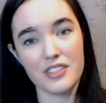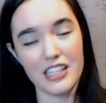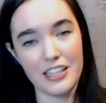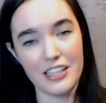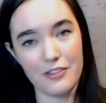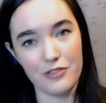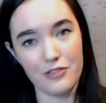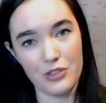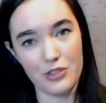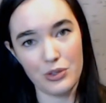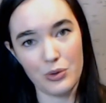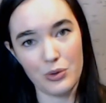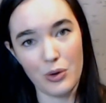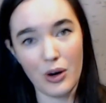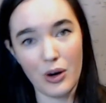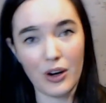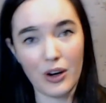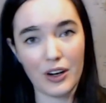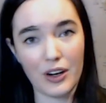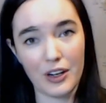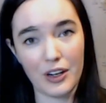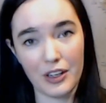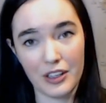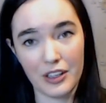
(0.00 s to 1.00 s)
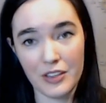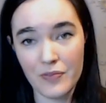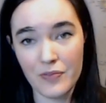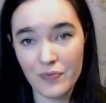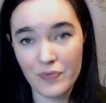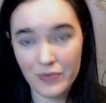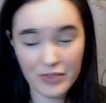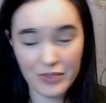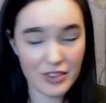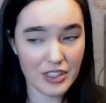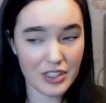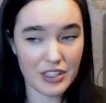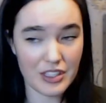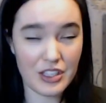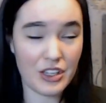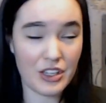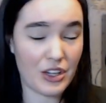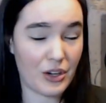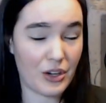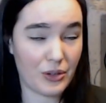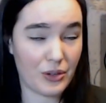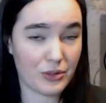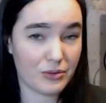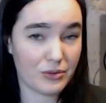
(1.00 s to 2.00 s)
if you are
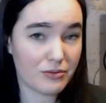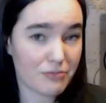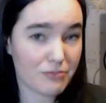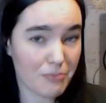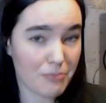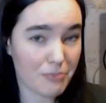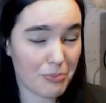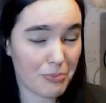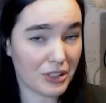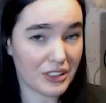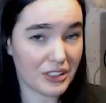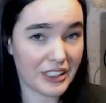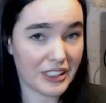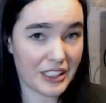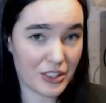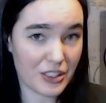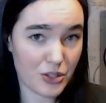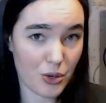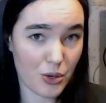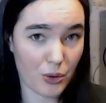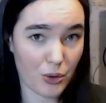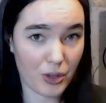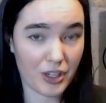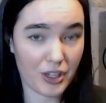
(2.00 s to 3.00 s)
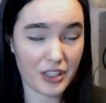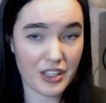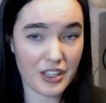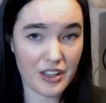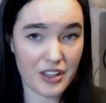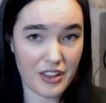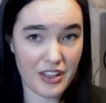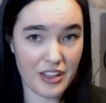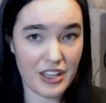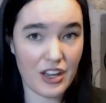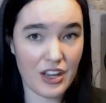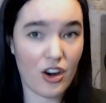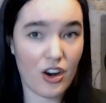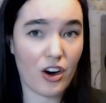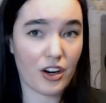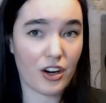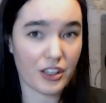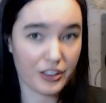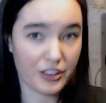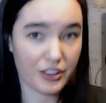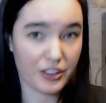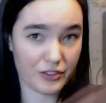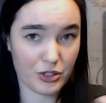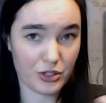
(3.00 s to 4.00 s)
building toward the
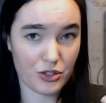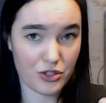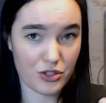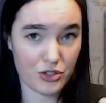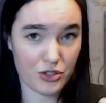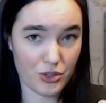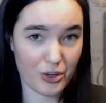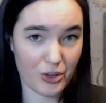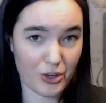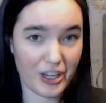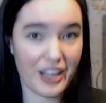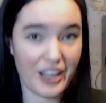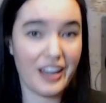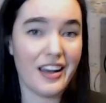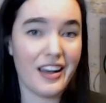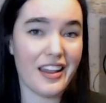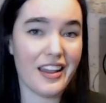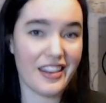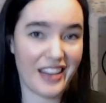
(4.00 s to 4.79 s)
arc of your story,